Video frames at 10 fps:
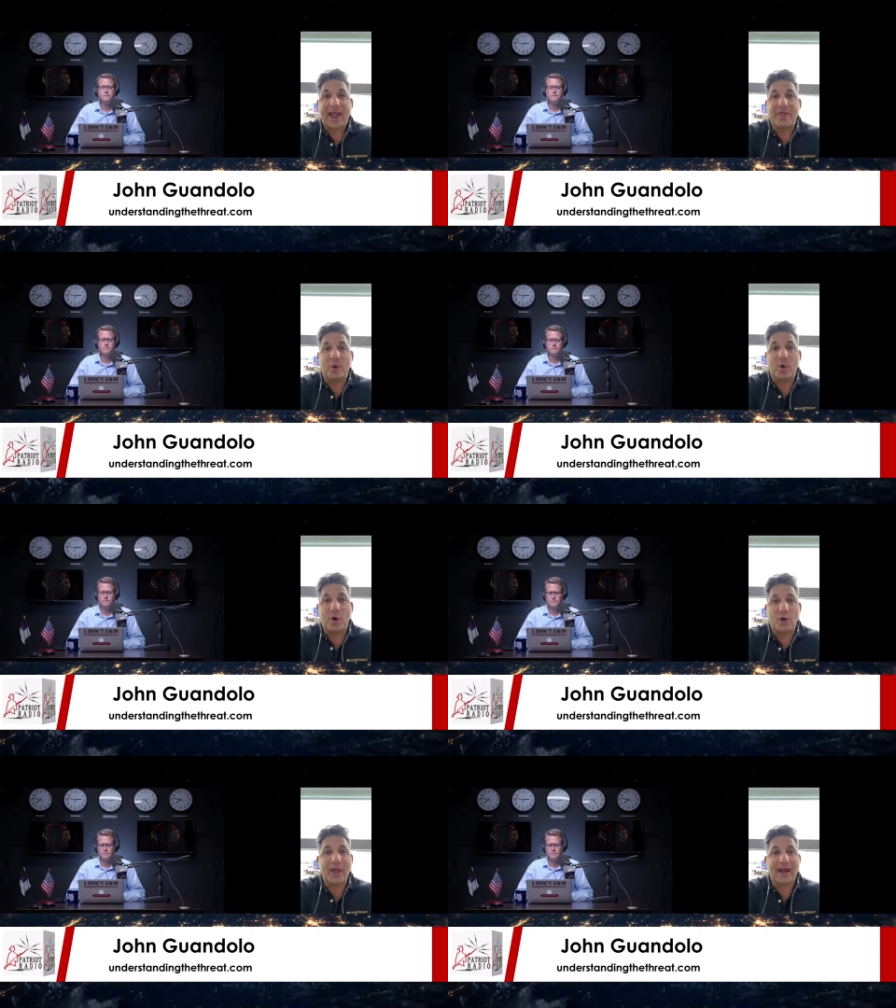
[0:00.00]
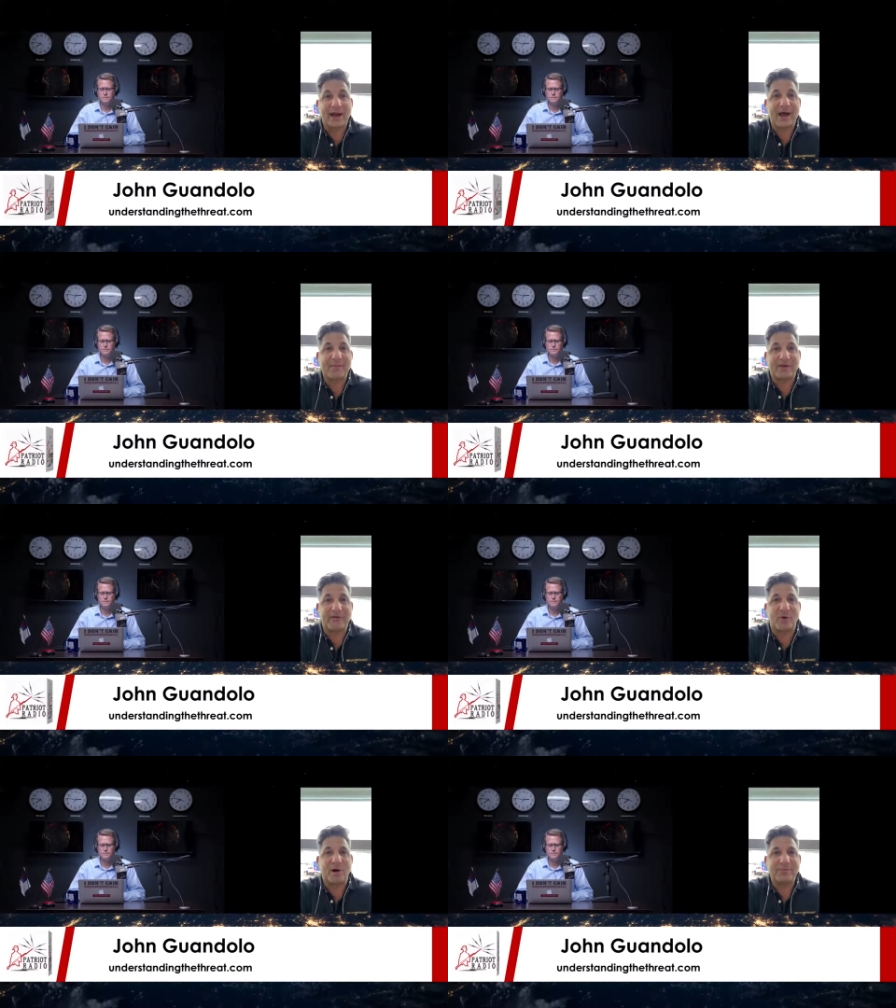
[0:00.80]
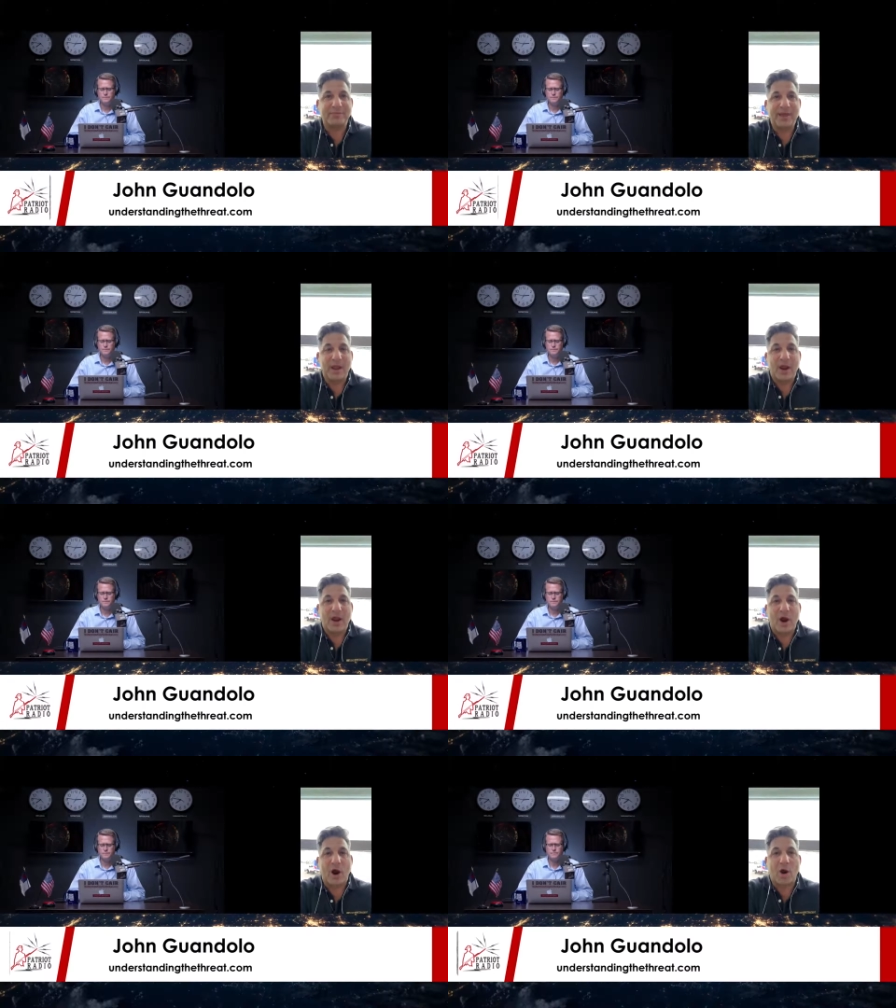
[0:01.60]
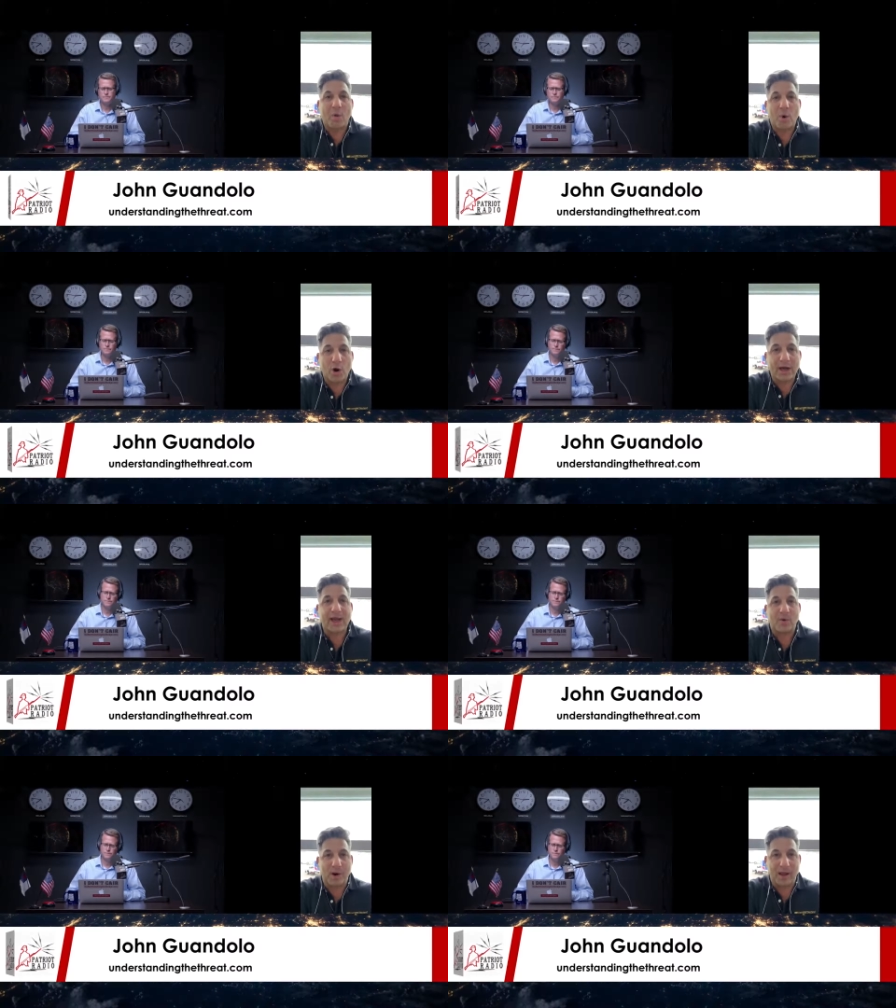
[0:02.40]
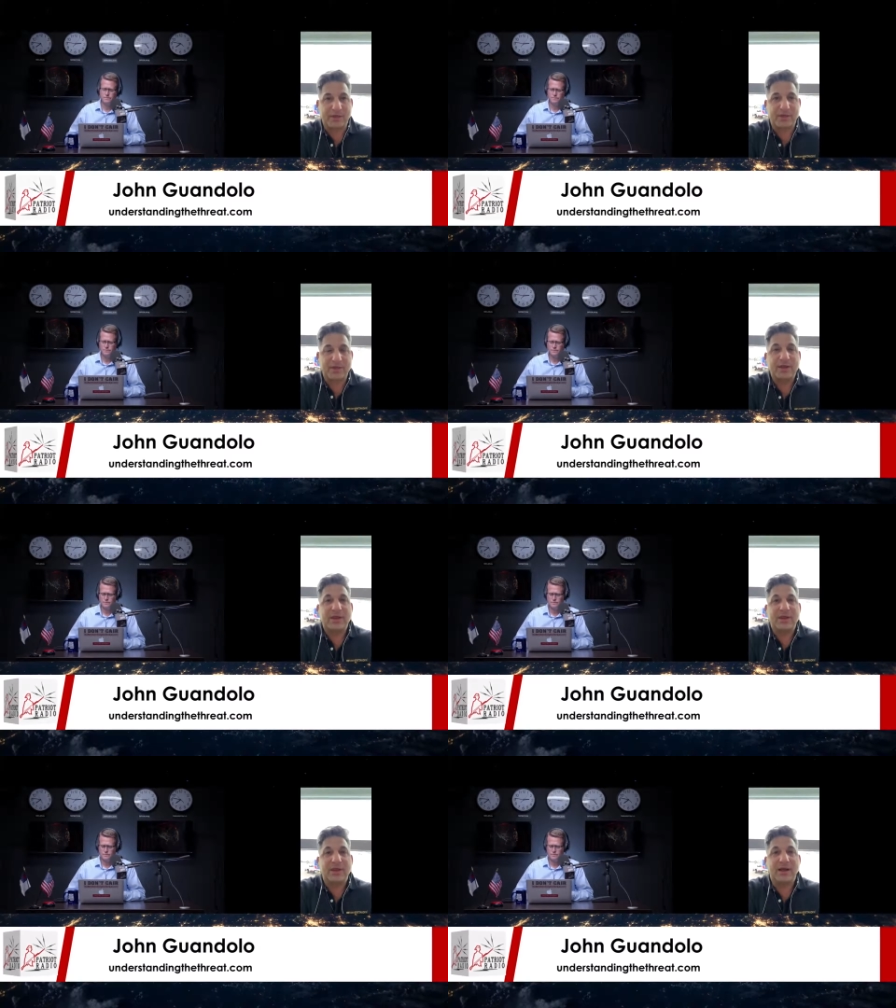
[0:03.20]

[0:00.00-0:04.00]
and the World Economic Forum are working with